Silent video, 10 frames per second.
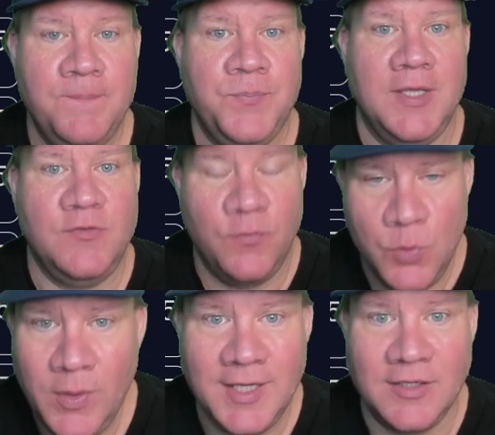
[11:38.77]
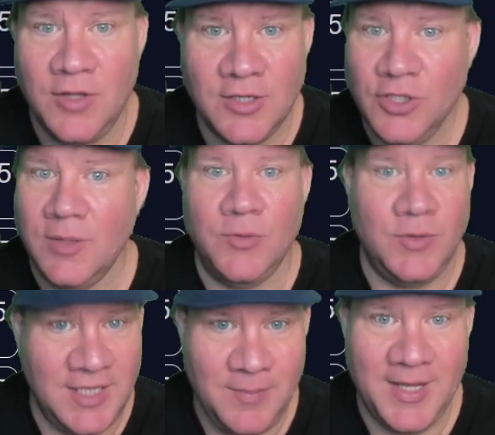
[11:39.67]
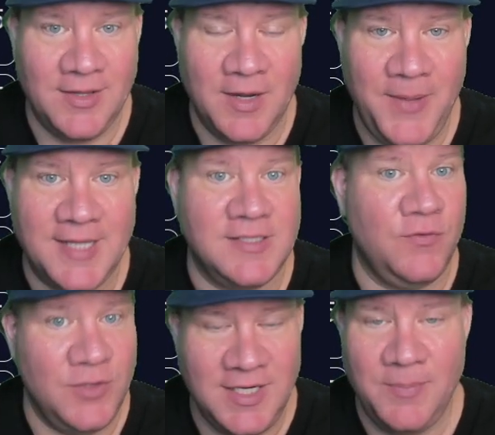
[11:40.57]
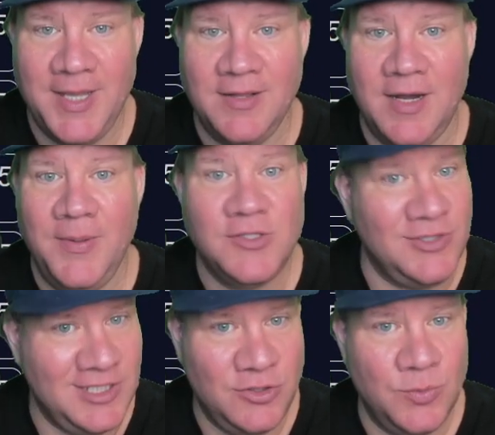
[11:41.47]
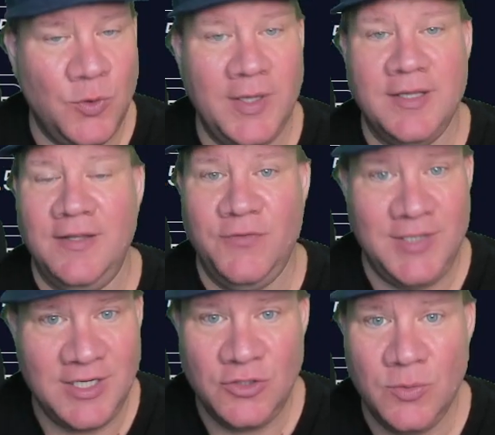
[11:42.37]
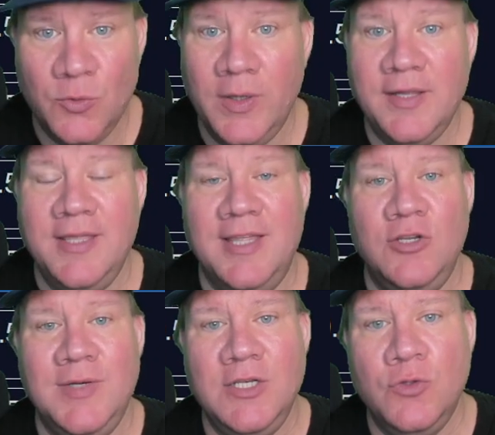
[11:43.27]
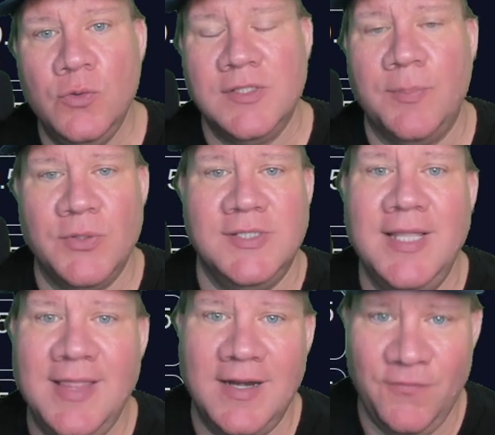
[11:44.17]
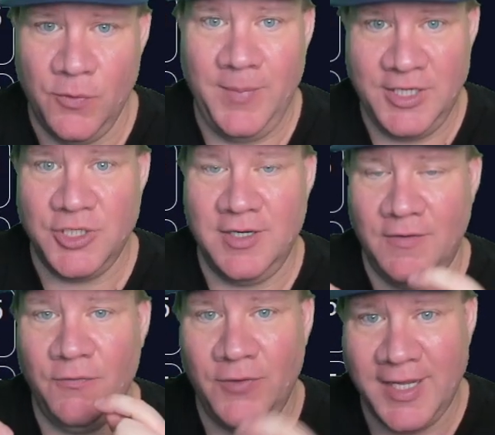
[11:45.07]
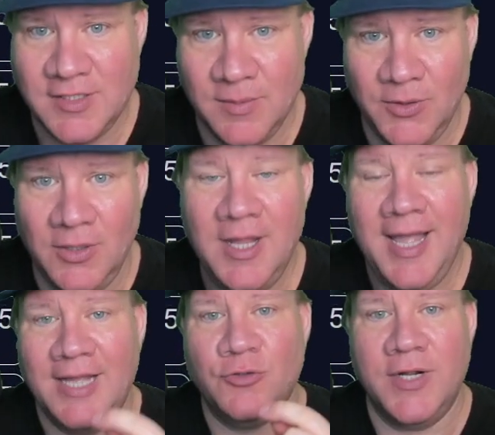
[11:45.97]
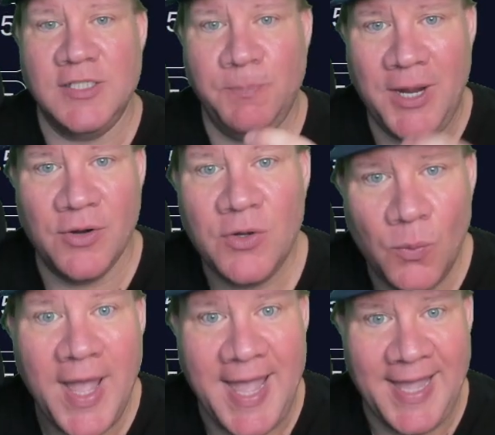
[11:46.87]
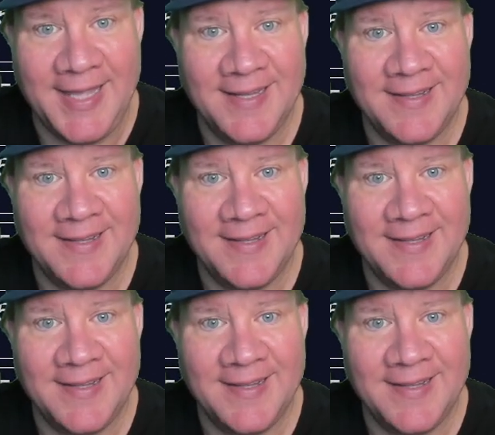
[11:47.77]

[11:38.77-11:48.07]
is if you want to get to long term, you need to make a lot of bets. If you need to make a lot of bets, you need to do them quickly. If you need to do them quickly, then you need tools that present that information in a flexible and transparent way